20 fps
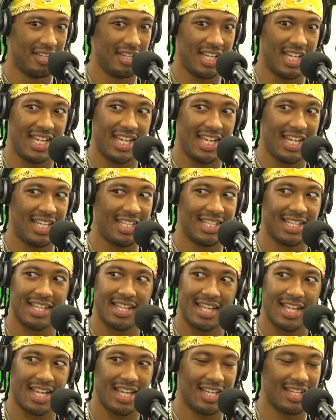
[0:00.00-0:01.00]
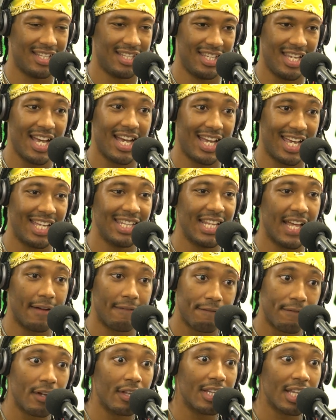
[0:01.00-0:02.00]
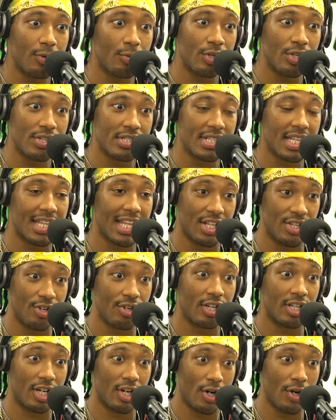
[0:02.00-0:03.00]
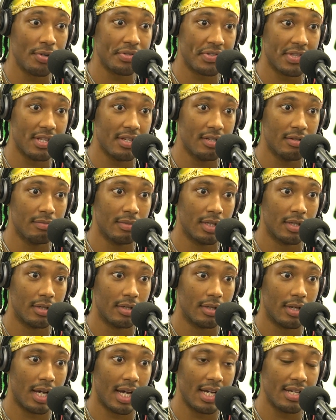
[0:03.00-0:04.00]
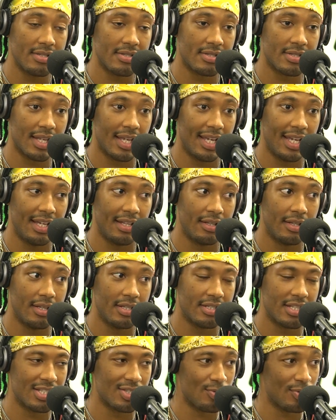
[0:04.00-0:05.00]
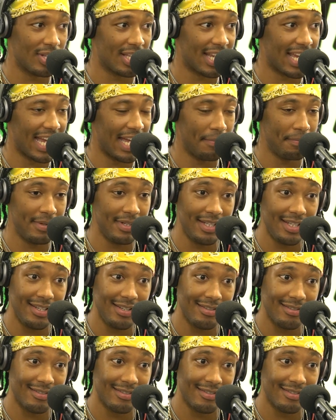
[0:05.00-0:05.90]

And and that feeling when you said that you're gonna host them, I said, is this really happening?